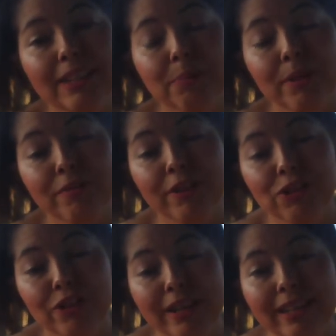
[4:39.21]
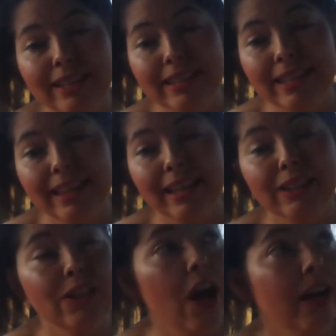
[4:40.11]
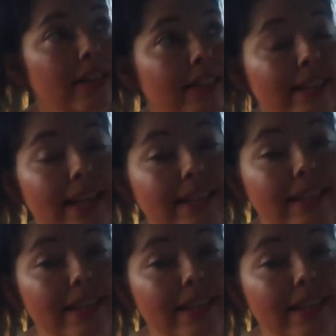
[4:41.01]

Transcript: gets pretty frustrating because I say that a lot, and it's like